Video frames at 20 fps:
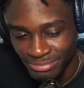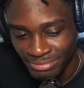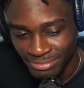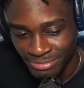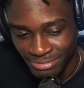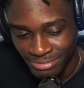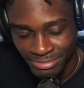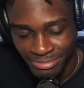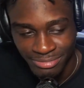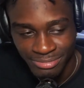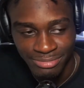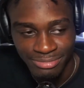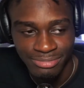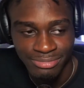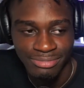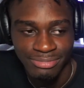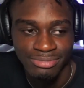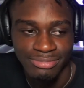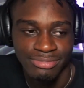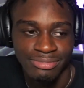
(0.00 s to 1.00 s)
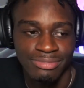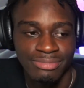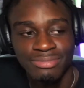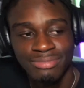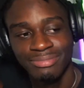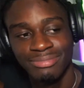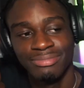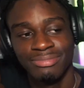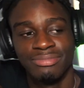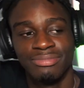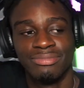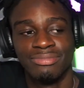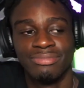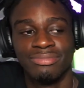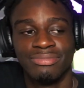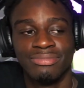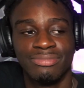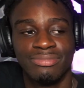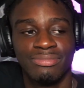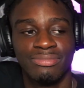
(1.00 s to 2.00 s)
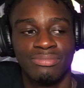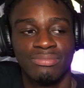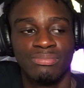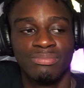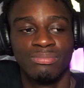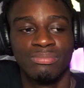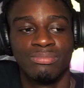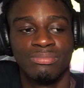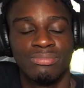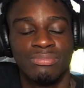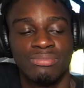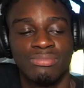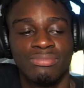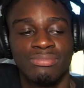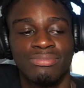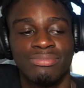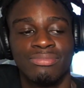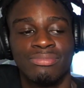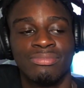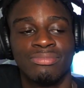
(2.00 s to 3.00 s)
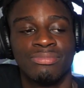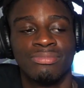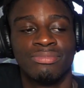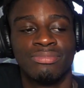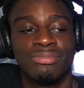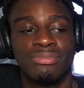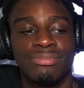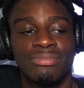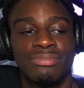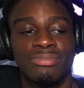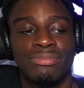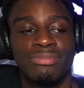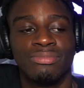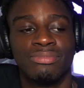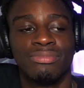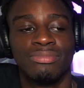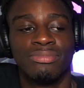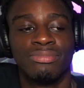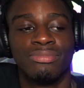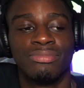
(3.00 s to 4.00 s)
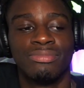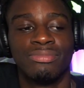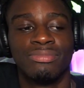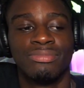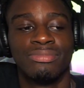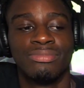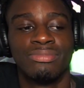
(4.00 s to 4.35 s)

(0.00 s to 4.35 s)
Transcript: This person isn't speaking.